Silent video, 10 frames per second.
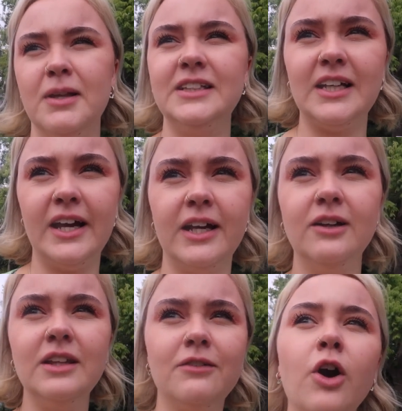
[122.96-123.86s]
place to hang
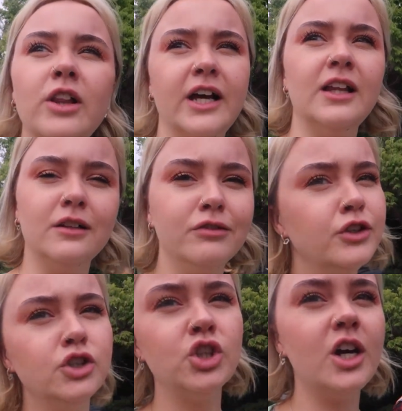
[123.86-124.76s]
out. They've got like a little
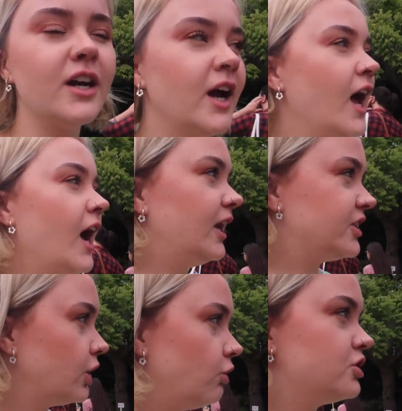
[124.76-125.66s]
food truck and a
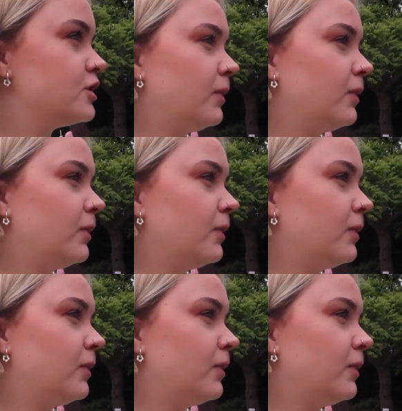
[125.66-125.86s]
children's